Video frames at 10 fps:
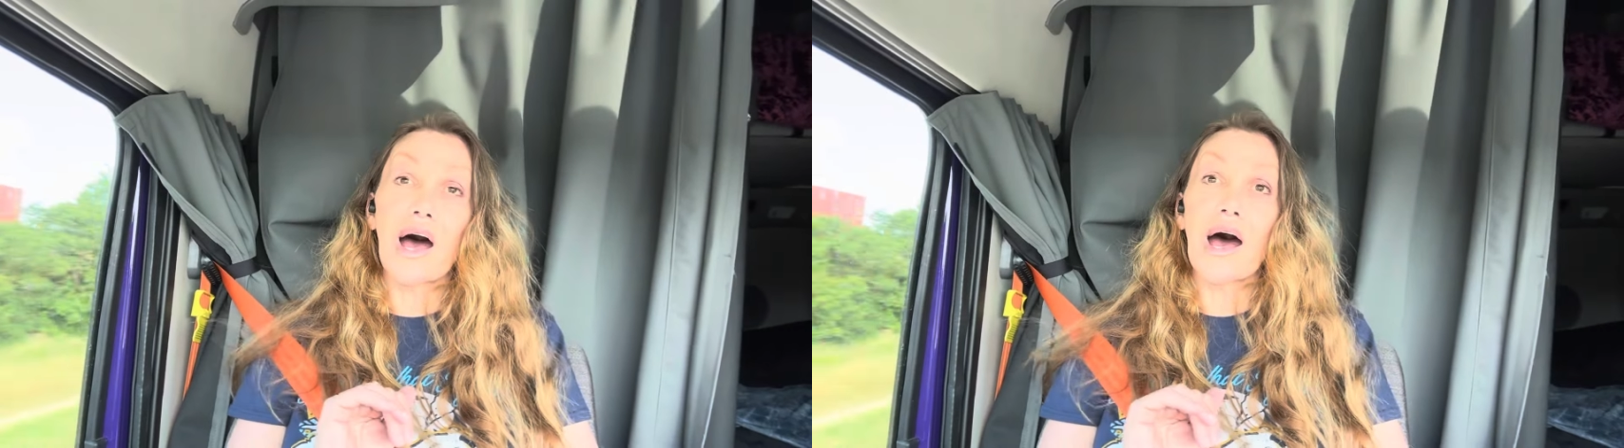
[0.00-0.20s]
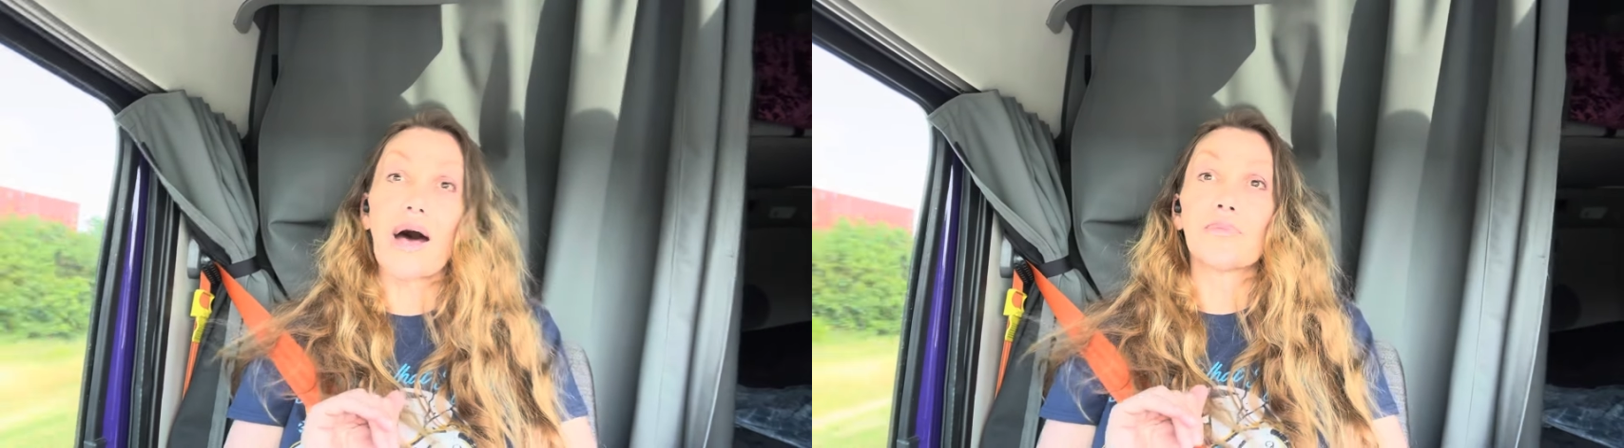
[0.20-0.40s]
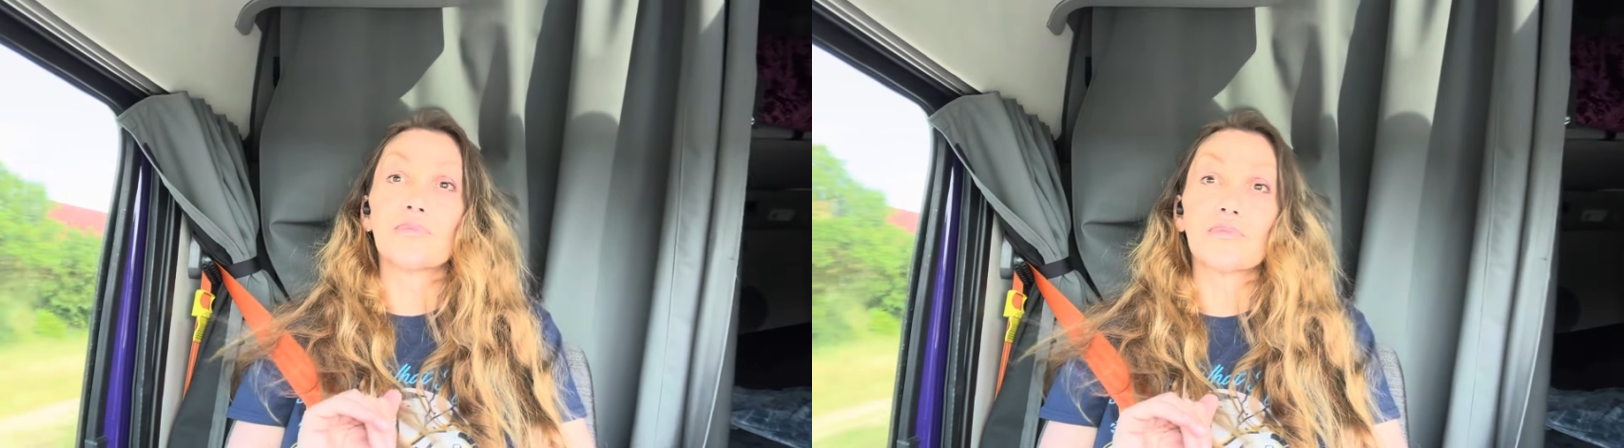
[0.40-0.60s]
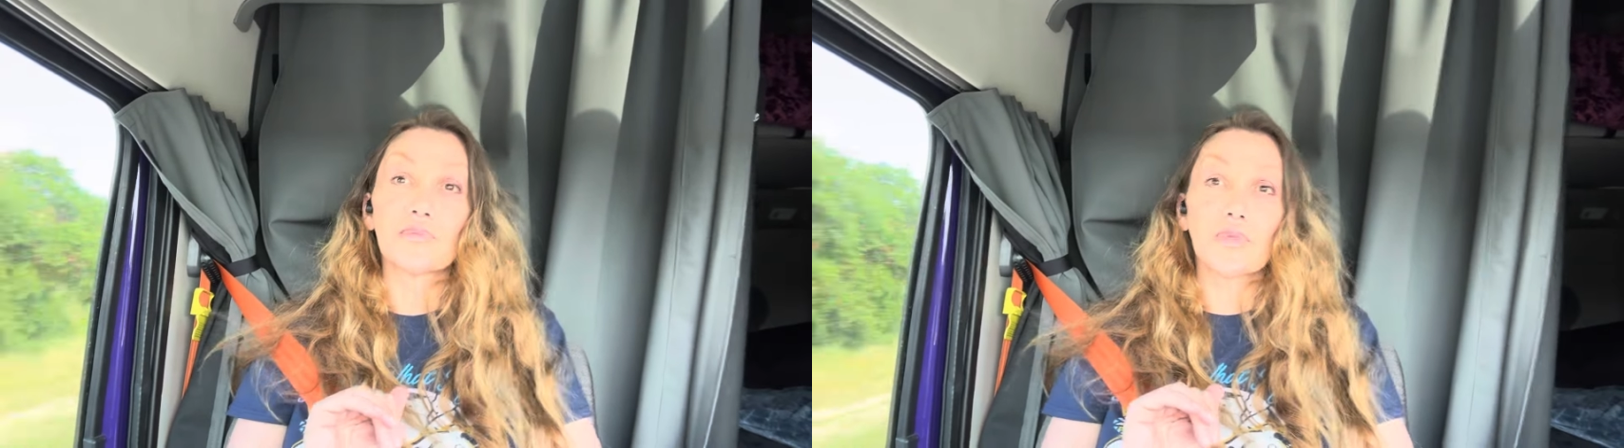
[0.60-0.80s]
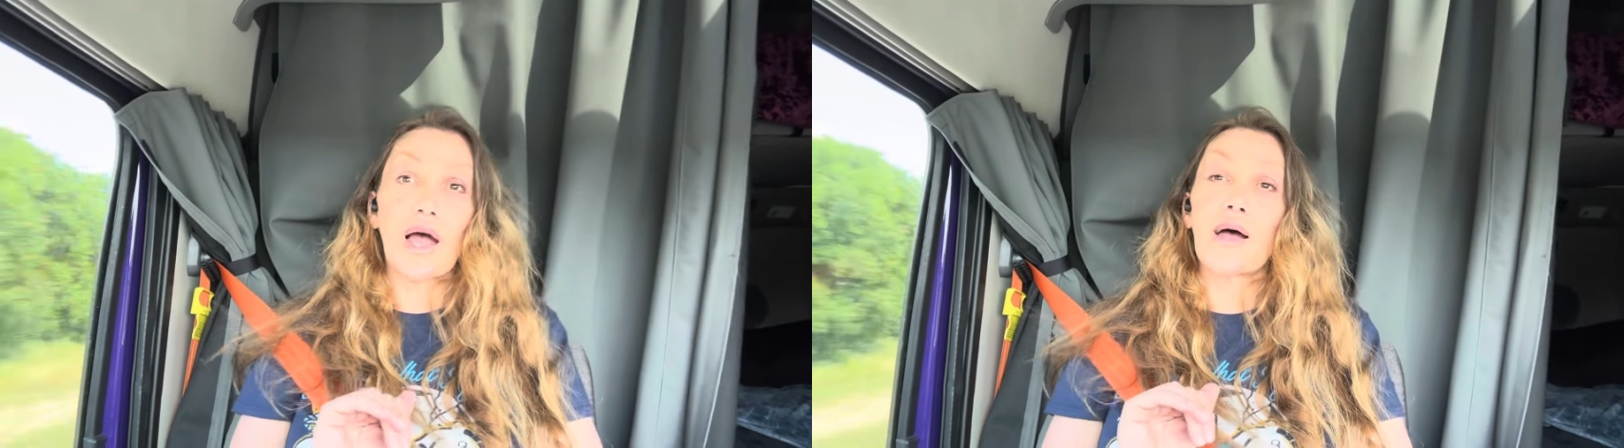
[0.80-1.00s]

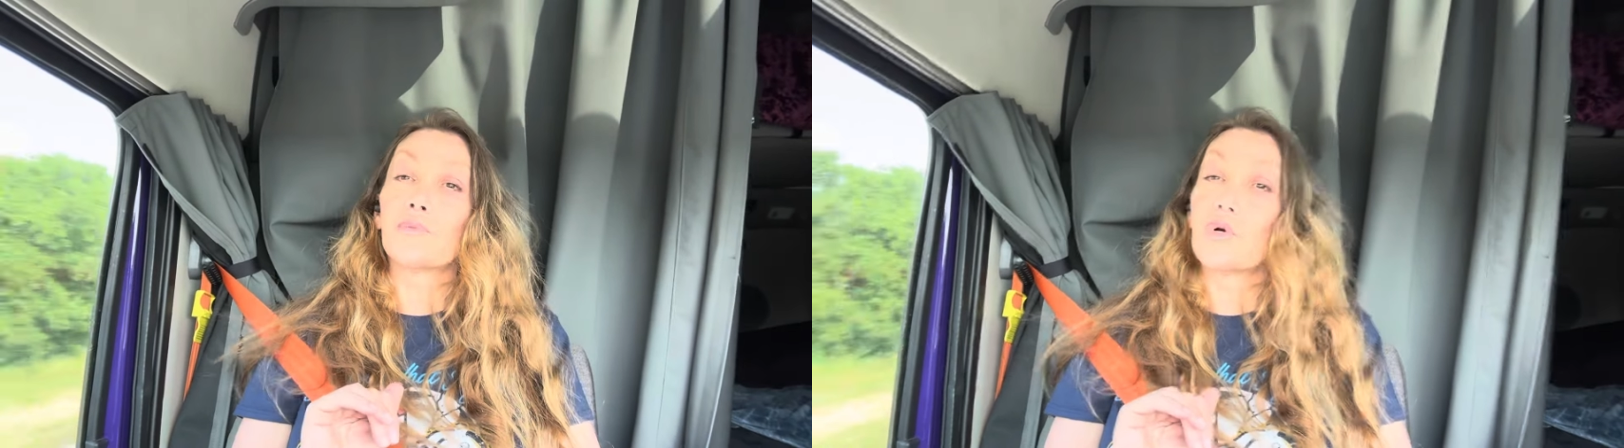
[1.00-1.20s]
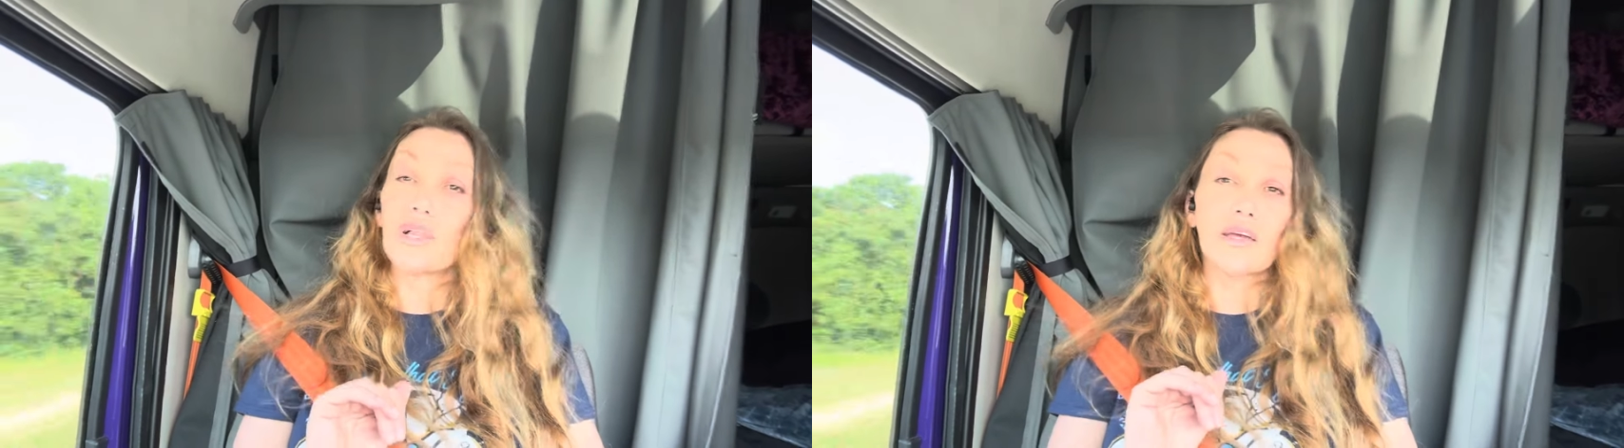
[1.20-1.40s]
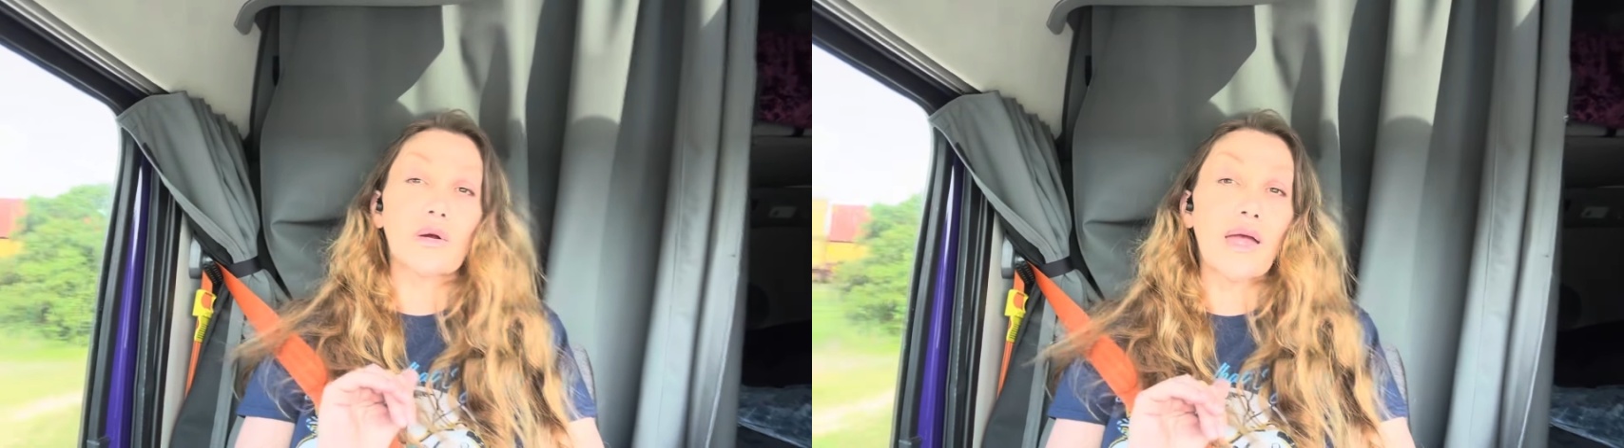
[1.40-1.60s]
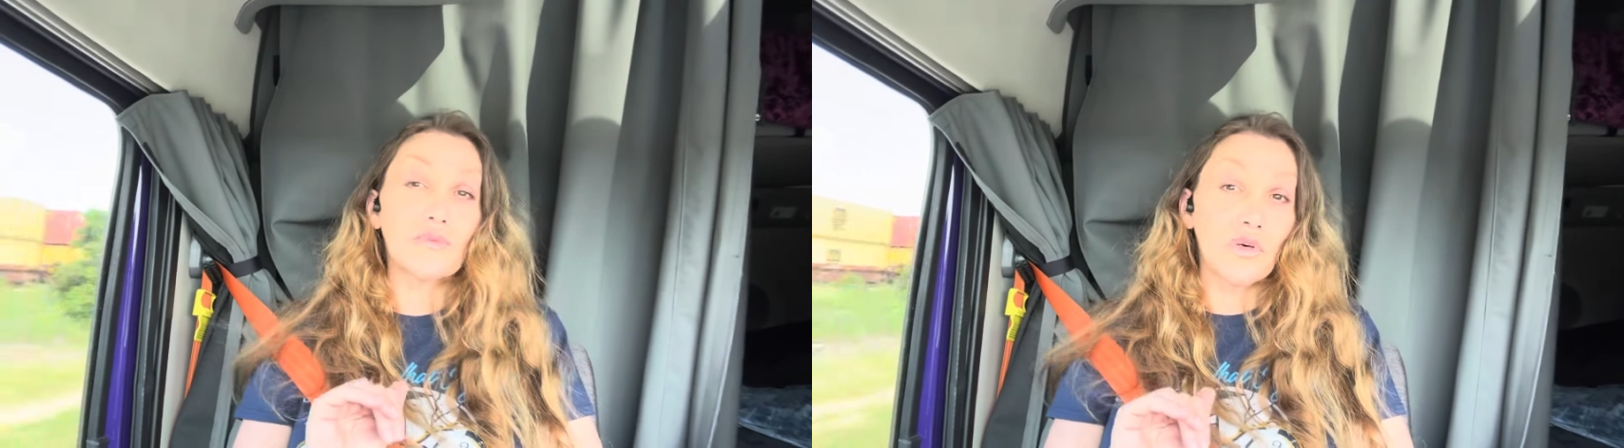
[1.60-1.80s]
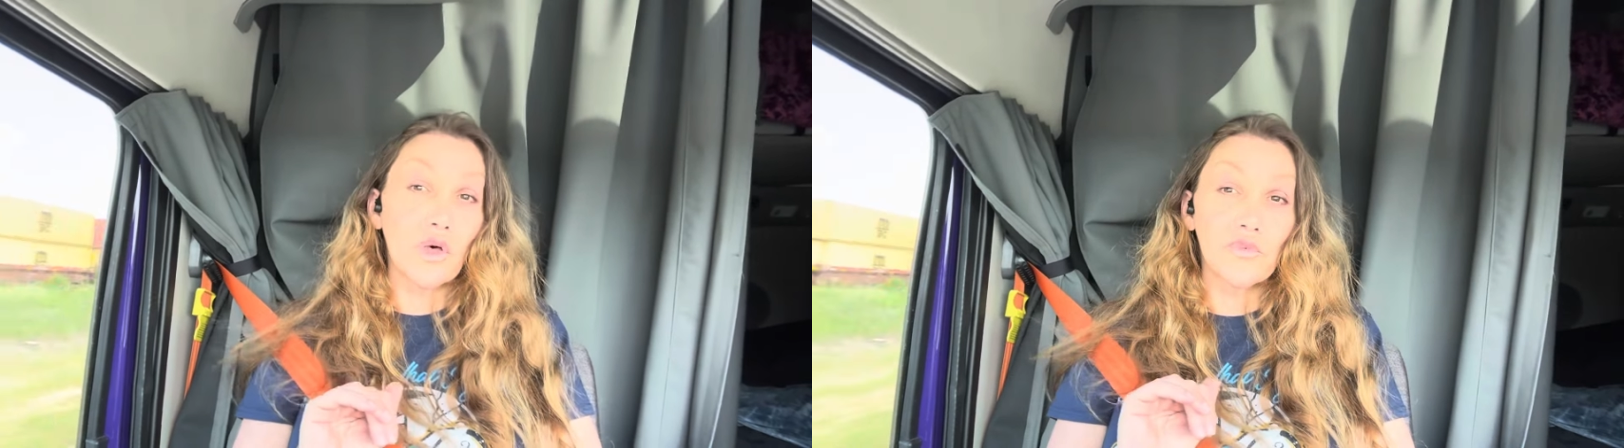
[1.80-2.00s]
I'm really
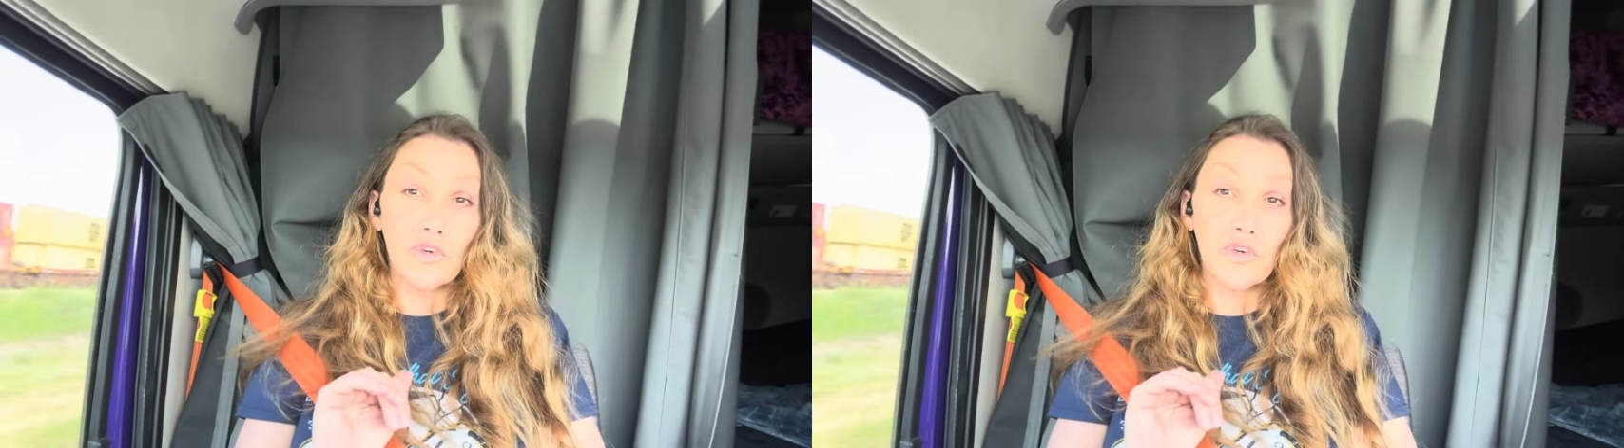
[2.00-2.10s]
grateful